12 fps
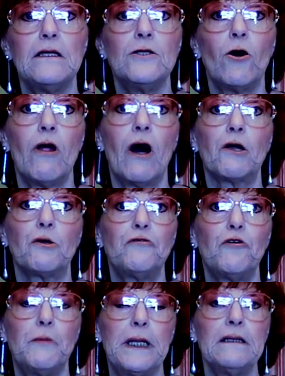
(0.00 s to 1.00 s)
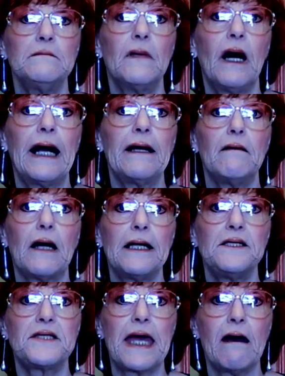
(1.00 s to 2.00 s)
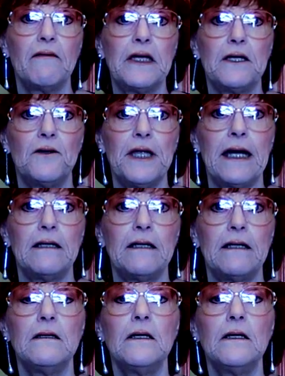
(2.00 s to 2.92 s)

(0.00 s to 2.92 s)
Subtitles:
no longer for me. I stay on the internet,